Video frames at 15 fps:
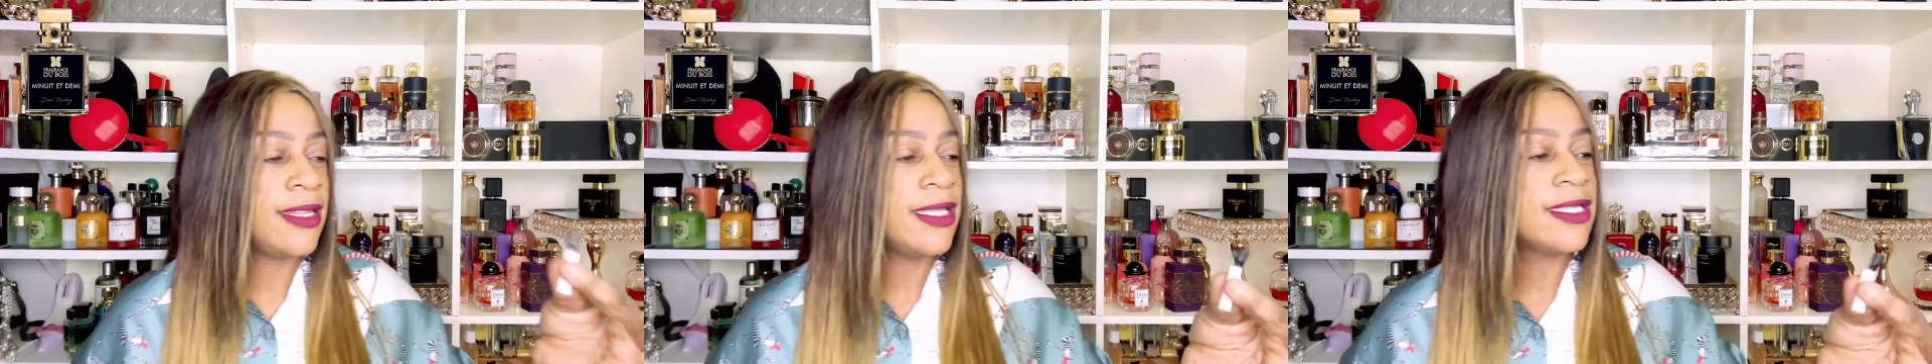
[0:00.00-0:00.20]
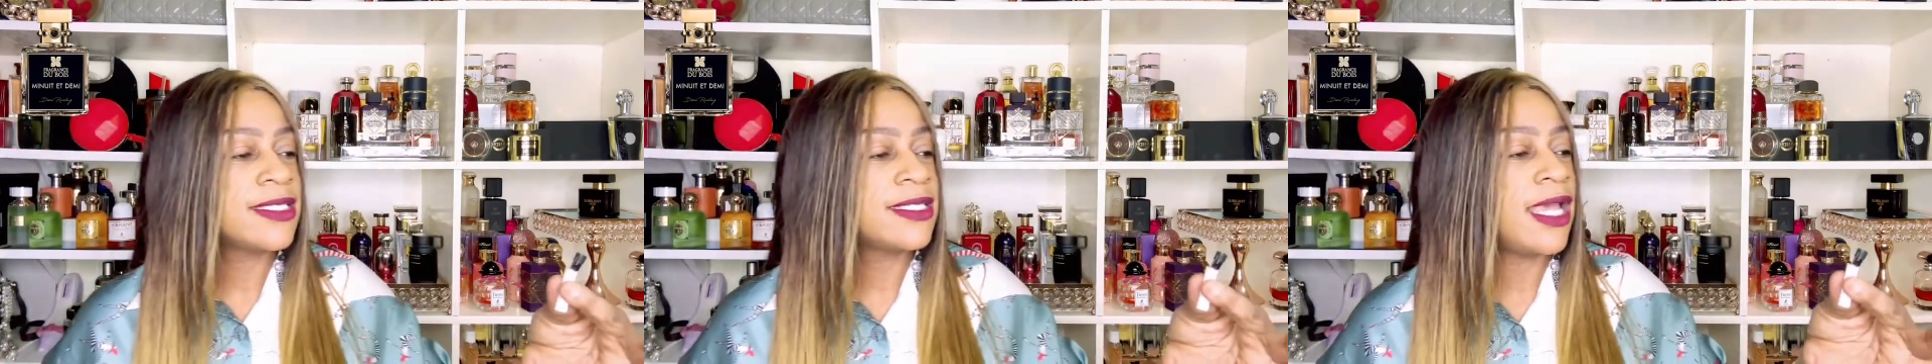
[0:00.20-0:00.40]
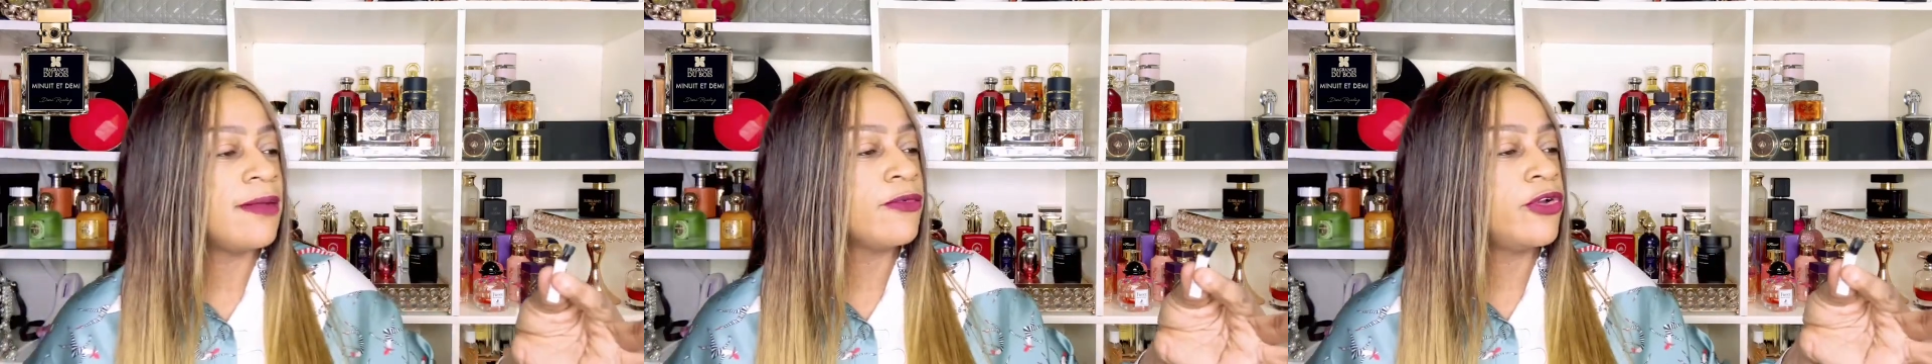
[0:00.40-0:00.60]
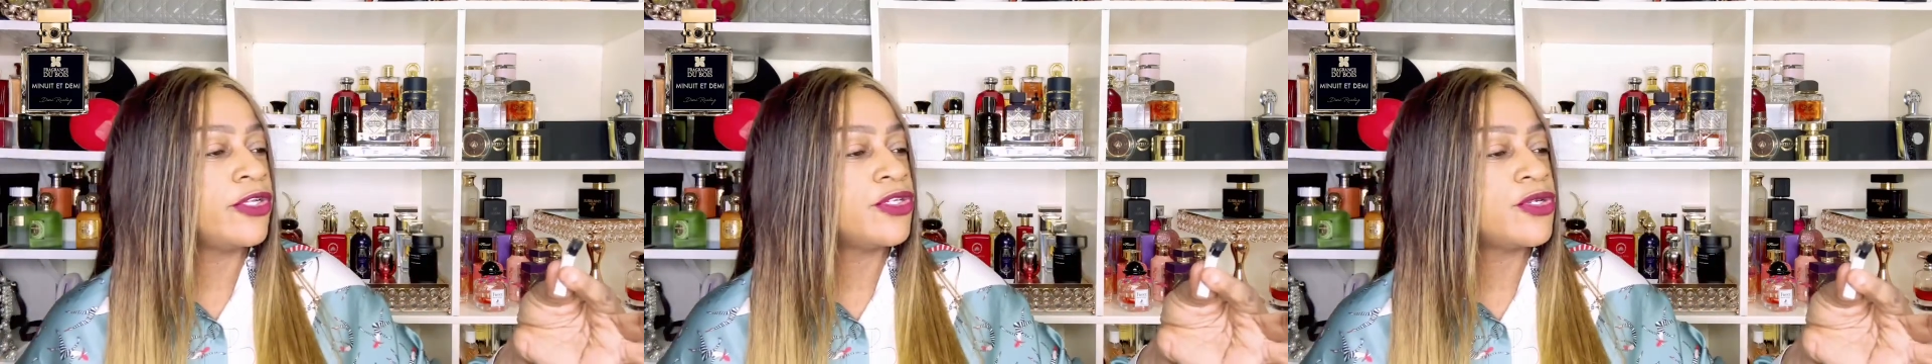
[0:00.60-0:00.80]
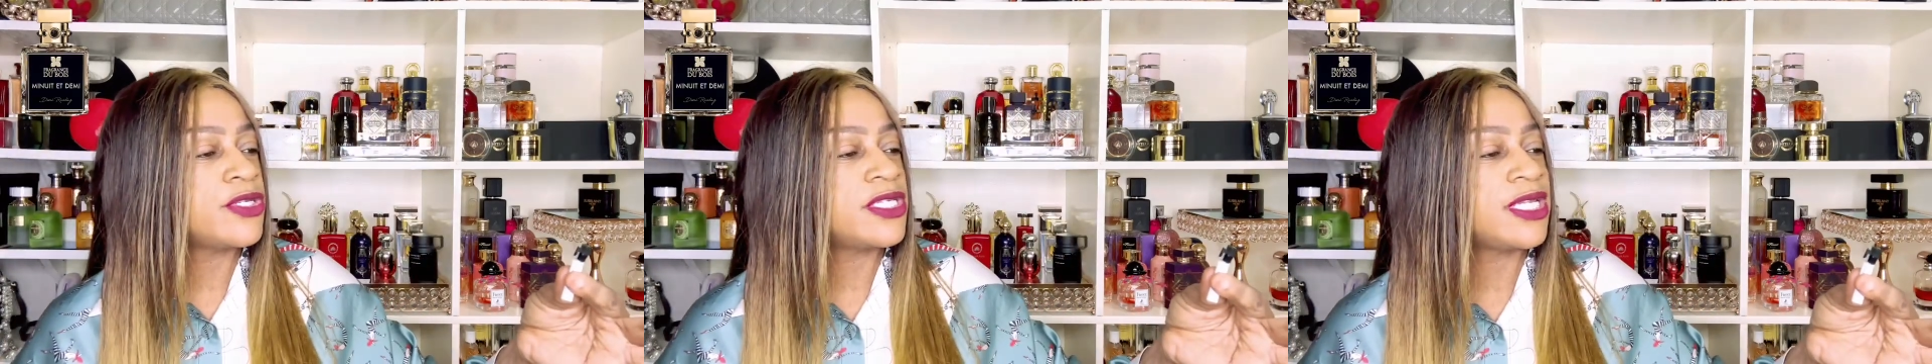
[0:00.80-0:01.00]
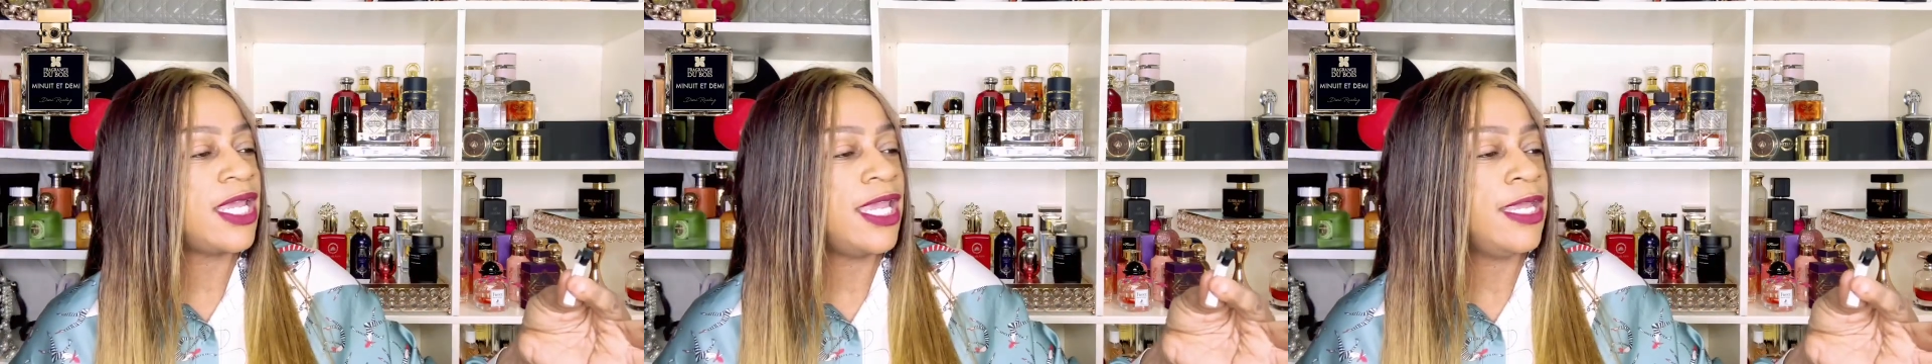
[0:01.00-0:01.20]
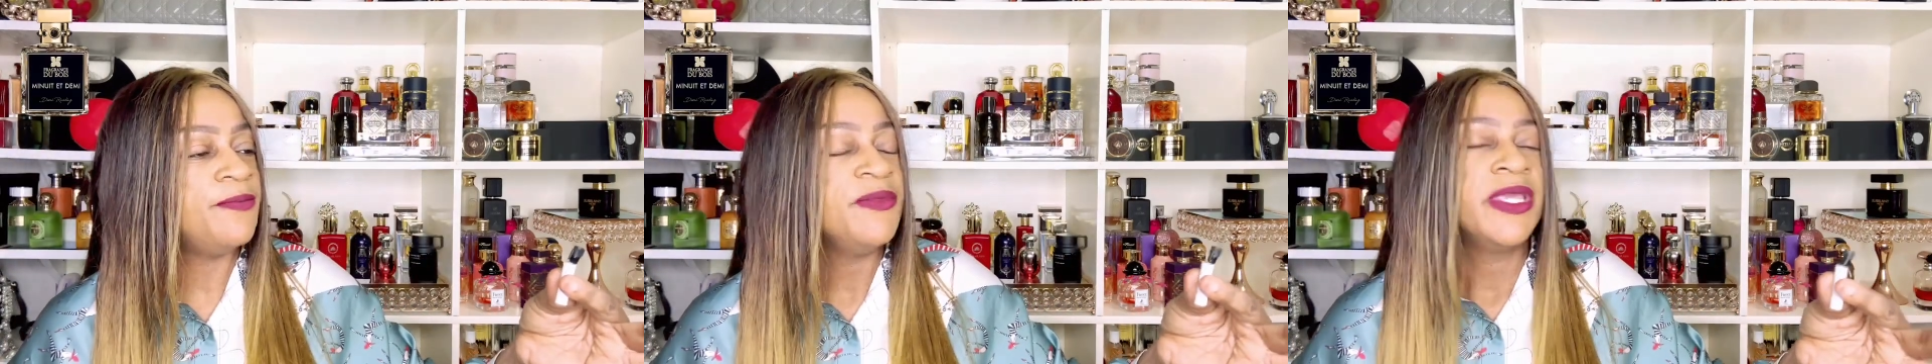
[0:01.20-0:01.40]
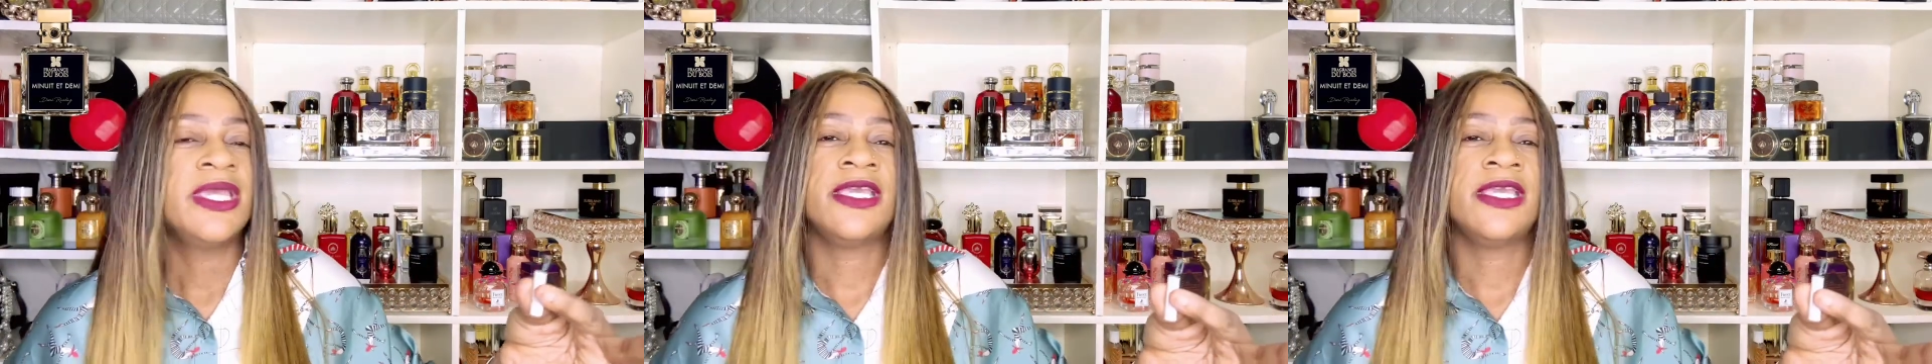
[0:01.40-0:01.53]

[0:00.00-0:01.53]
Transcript: This, I'm going to say,